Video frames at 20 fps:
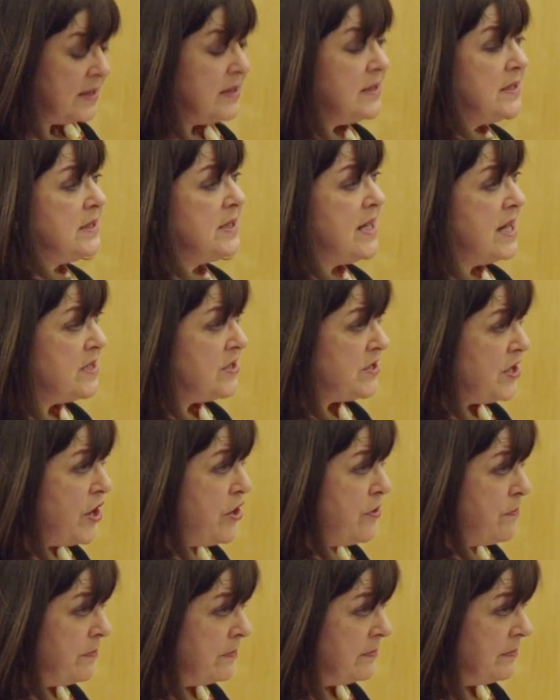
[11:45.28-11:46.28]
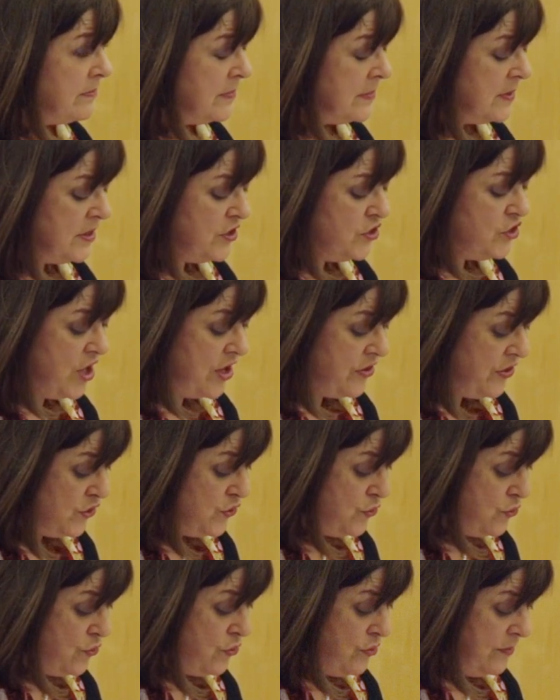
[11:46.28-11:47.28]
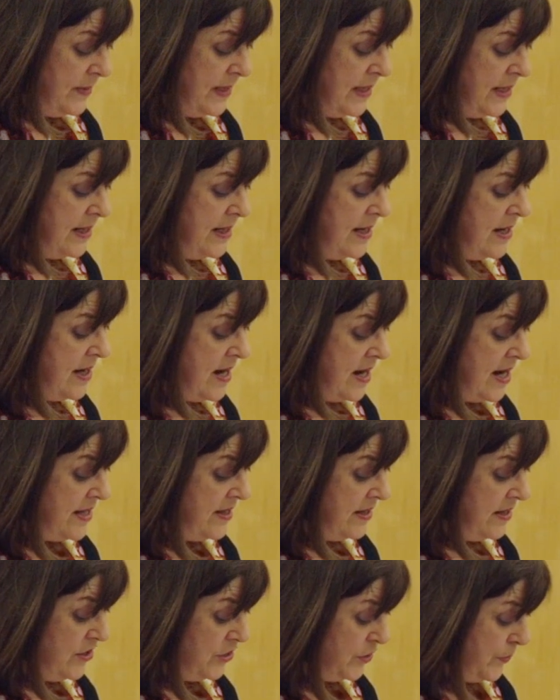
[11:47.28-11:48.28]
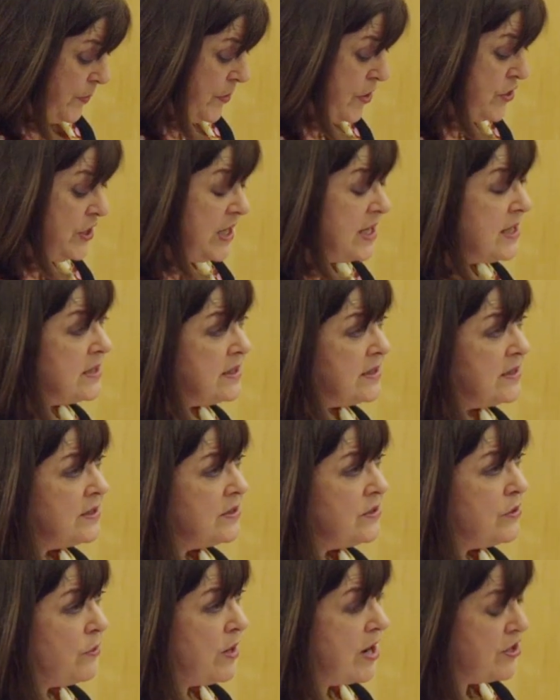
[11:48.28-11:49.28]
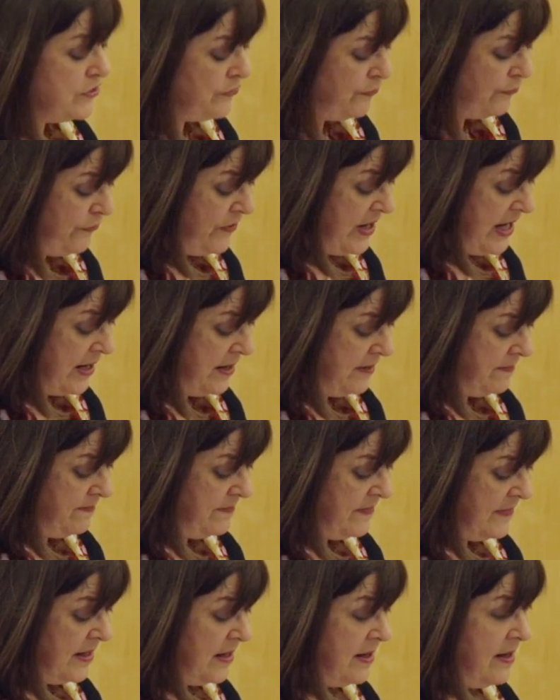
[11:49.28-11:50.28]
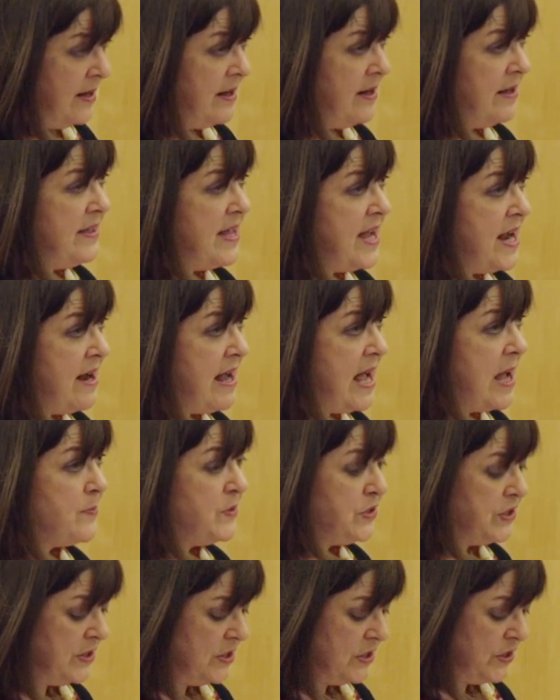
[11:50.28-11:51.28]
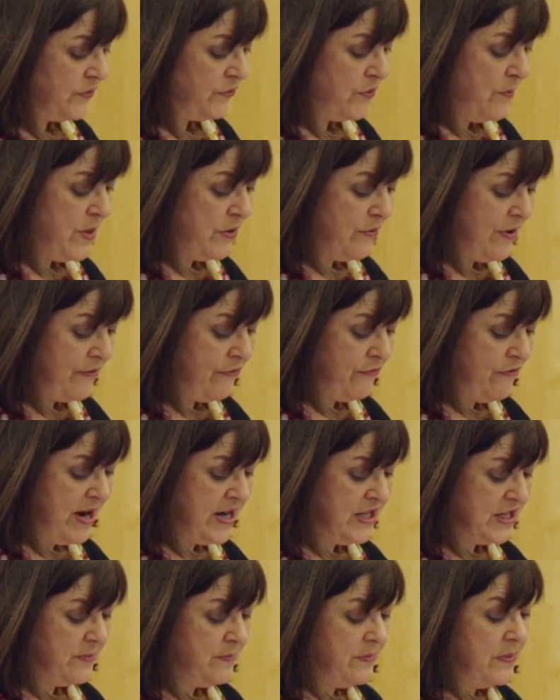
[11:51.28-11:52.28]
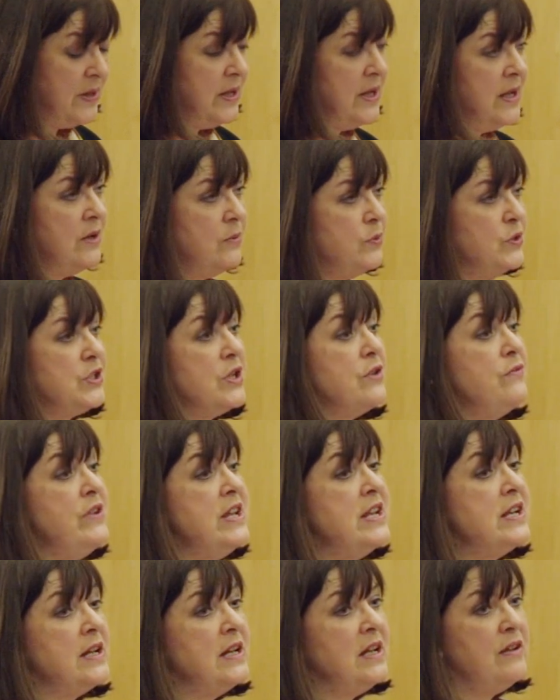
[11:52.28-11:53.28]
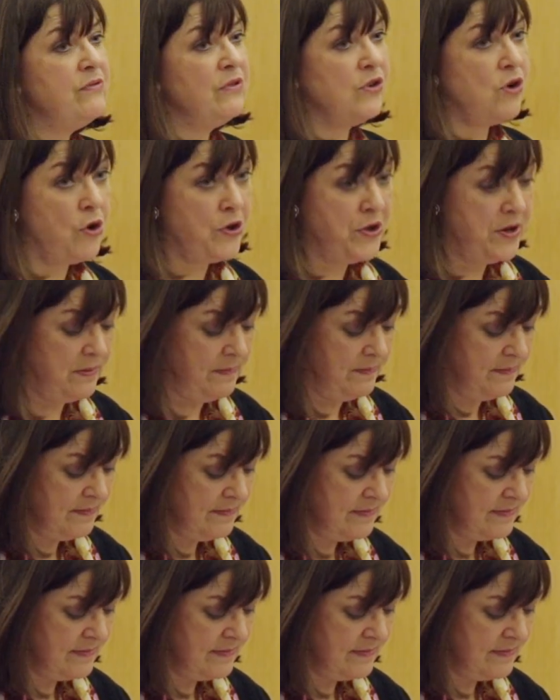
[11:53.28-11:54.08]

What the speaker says: stayed at home and shut the door, either as a protest or out of fear, and their absence from the referendum was conveniently forgotten.